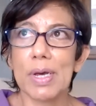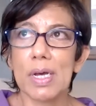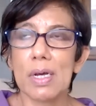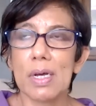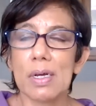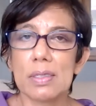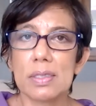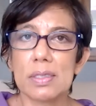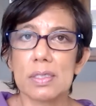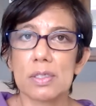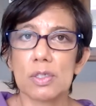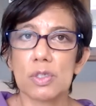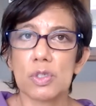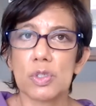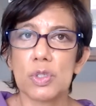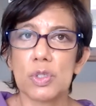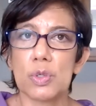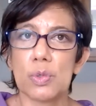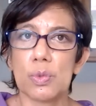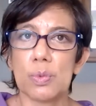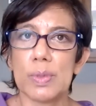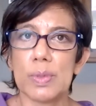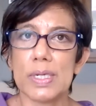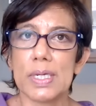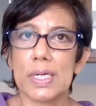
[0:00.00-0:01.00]
person
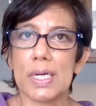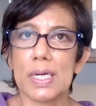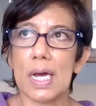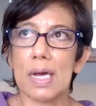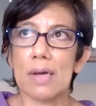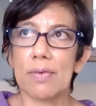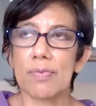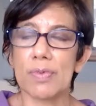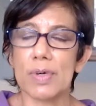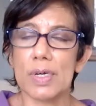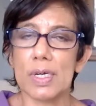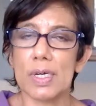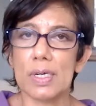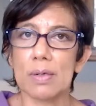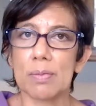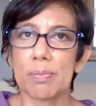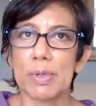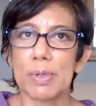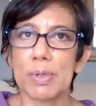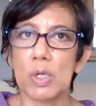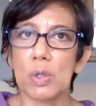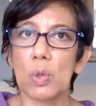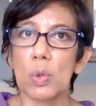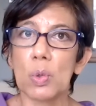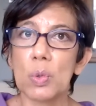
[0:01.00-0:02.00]
to recover,
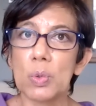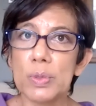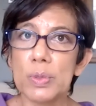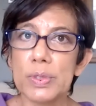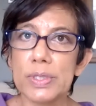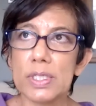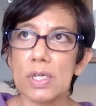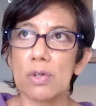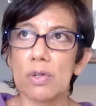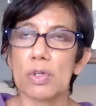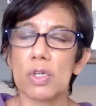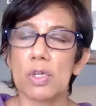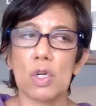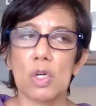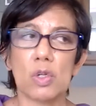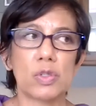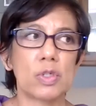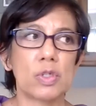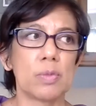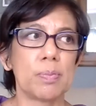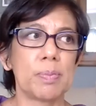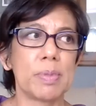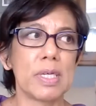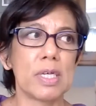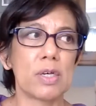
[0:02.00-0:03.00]
but also not
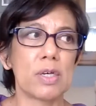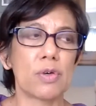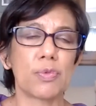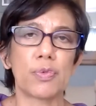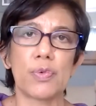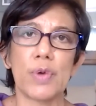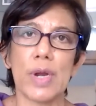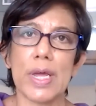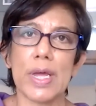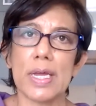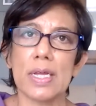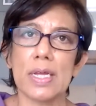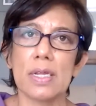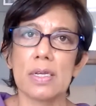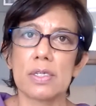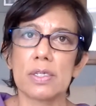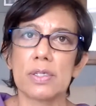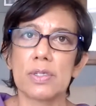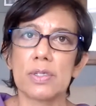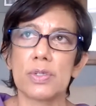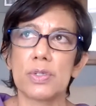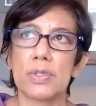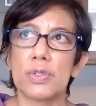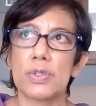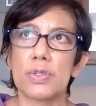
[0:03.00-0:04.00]
to be afraid
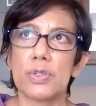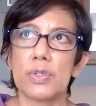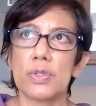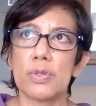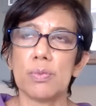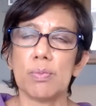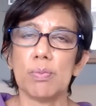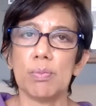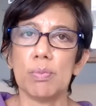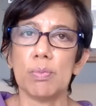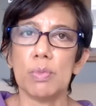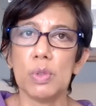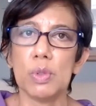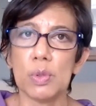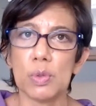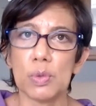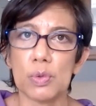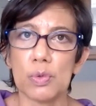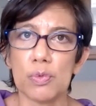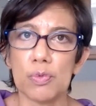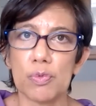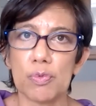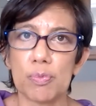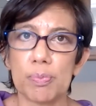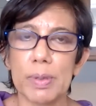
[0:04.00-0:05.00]
to
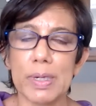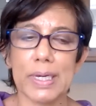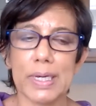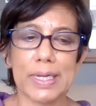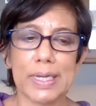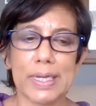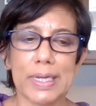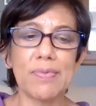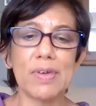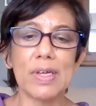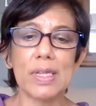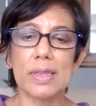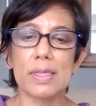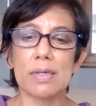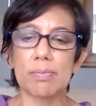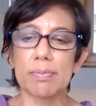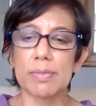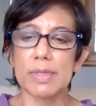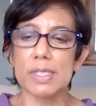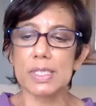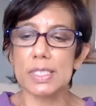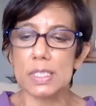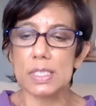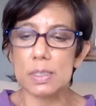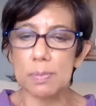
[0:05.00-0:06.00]
move, but giving them
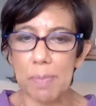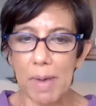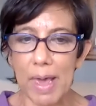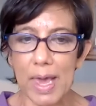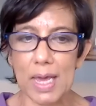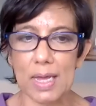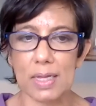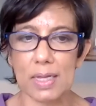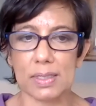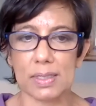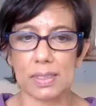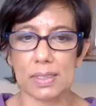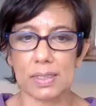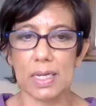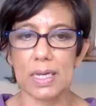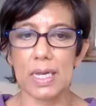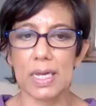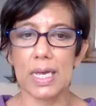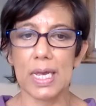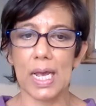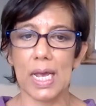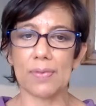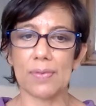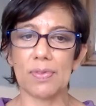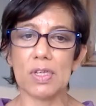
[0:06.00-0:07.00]
the space.
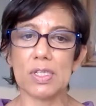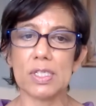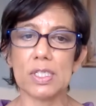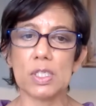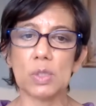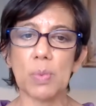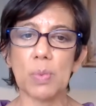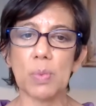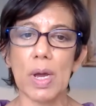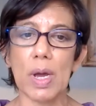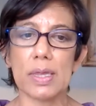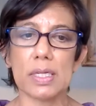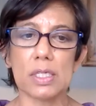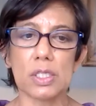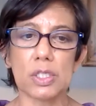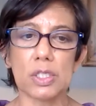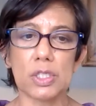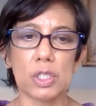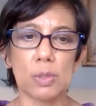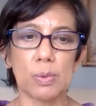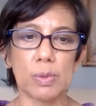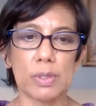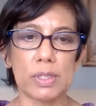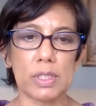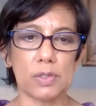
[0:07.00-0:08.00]
And this is why the
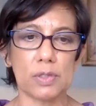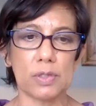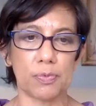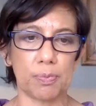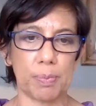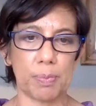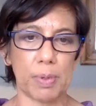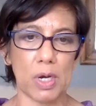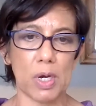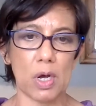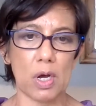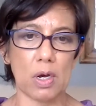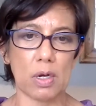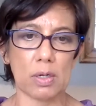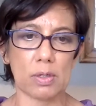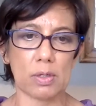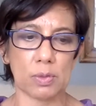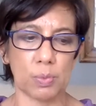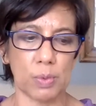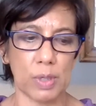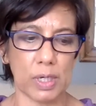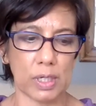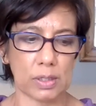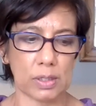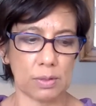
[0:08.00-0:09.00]
intuitive
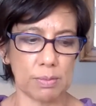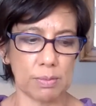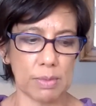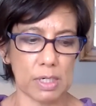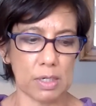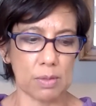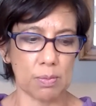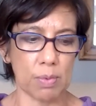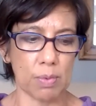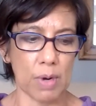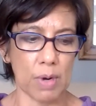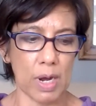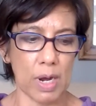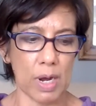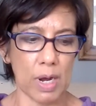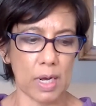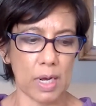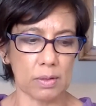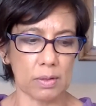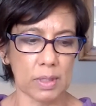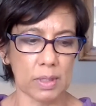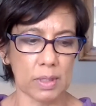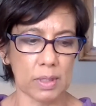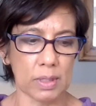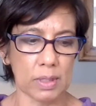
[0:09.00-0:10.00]
part works really
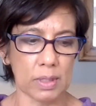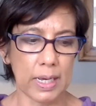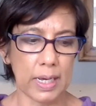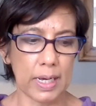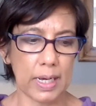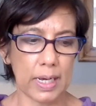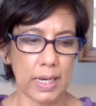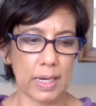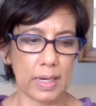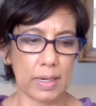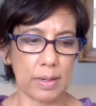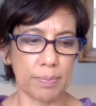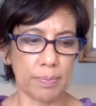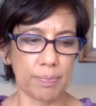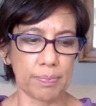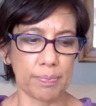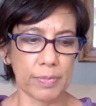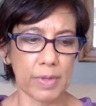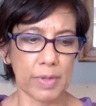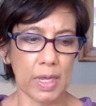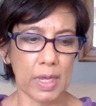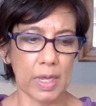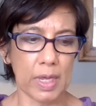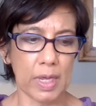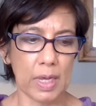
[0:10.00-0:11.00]
well.
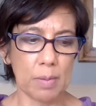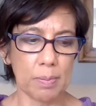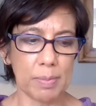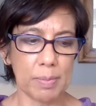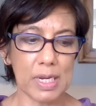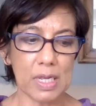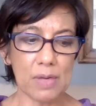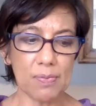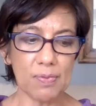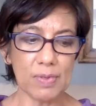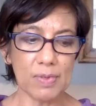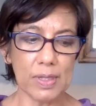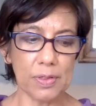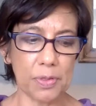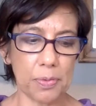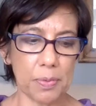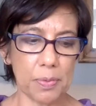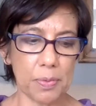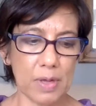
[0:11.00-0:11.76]
But even,